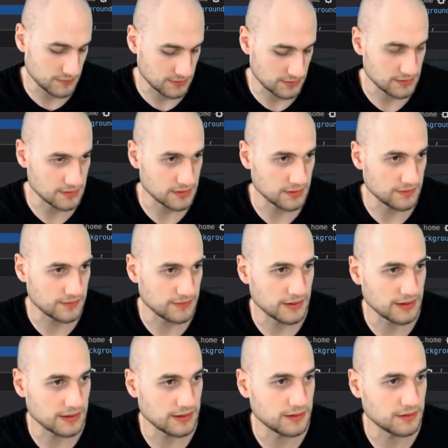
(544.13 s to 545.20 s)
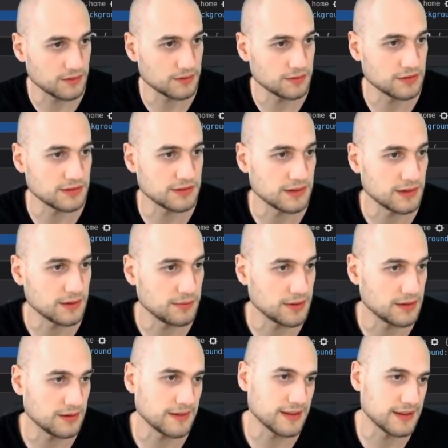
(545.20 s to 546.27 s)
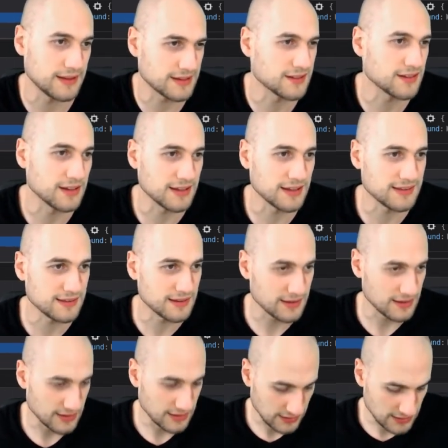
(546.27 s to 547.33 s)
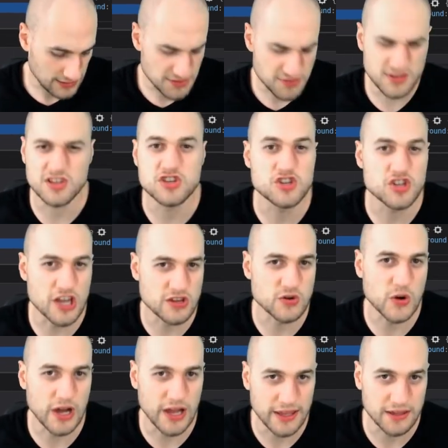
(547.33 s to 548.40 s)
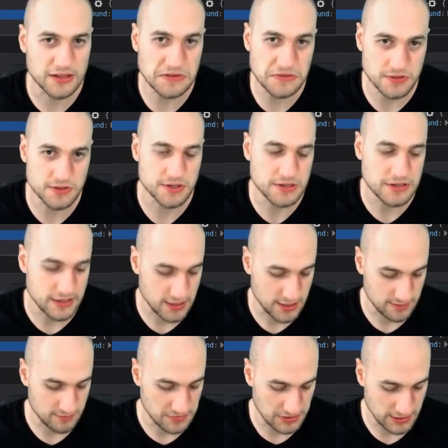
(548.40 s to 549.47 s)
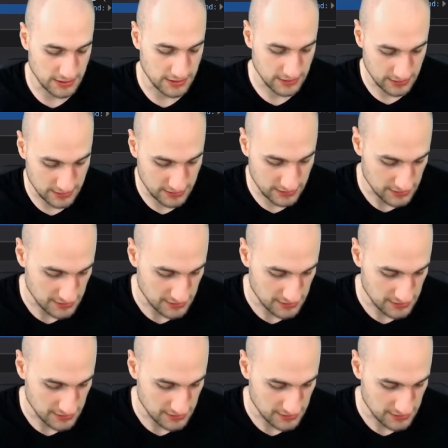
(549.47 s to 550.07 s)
So if I don't know, just type in, oh, actually, let's use a genuine user name, like